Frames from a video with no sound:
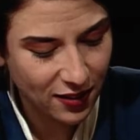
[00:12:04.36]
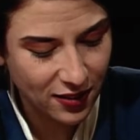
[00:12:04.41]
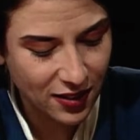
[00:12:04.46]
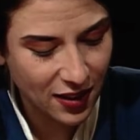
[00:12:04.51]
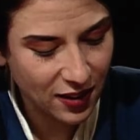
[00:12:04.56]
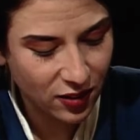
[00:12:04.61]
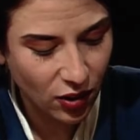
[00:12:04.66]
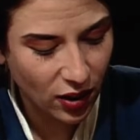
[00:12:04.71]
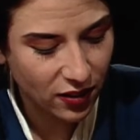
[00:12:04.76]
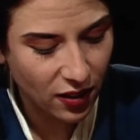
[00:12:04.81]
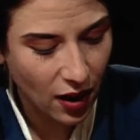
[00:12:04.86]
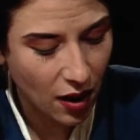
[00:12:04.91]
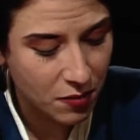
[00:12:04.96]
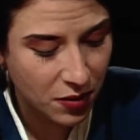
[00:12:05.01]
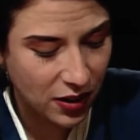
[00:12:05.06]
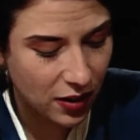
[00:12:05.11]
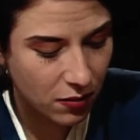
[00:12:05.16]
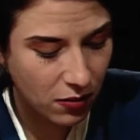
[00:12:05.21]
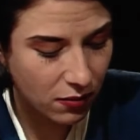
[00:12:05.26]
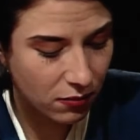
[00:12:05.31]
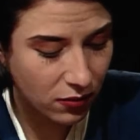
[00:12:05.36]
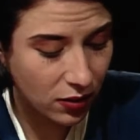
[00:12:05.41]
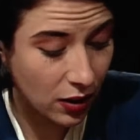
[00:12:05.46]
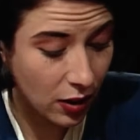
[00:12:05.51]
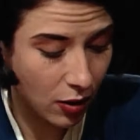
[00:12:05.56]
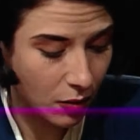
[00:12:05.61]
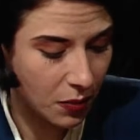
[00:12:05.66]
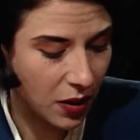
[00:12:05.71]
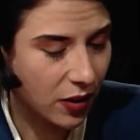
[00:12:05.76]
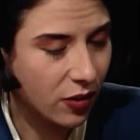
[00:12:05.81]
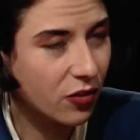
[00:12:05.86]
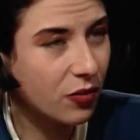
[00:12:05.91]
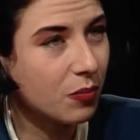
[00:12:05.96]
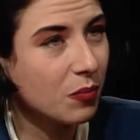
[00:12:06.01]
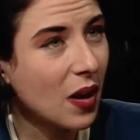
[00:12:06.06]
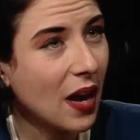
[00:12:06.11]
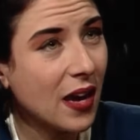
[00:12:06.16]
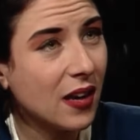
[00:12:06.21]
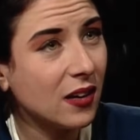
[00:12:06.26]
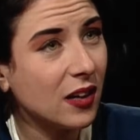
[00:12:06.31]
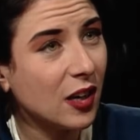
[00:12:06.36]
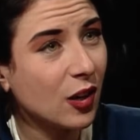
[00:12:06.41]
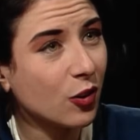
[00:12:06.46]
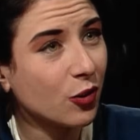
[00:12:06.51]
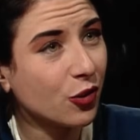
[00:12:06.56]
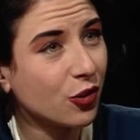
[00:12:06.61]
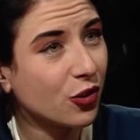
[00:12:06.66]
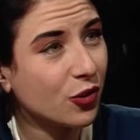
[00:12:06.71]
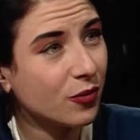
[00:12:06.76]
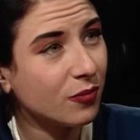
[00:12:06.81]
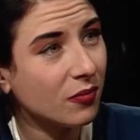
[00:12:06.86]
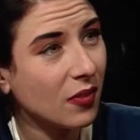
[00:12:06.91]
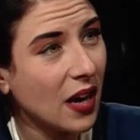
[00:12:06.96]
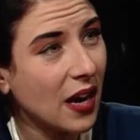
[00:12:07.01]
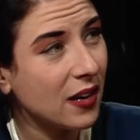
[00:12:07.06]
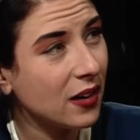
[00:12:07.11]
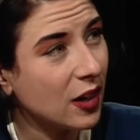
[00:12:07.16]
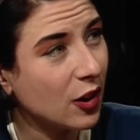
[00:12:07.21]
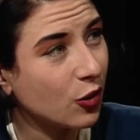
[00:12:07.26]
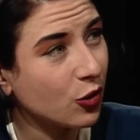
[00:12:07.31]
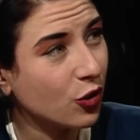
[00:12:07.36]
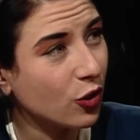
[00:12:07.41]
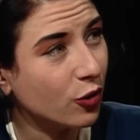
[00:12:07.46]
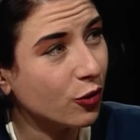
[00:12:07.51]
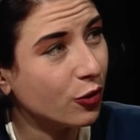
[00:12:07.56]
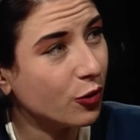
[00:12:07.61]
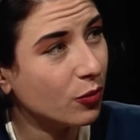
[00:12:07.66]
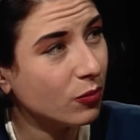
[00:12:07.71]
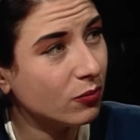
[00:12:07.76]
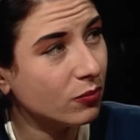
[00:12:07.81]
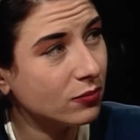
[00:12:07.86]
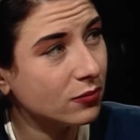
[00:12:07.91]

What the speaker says: things like that, I mean, it, you know, it makes eight years of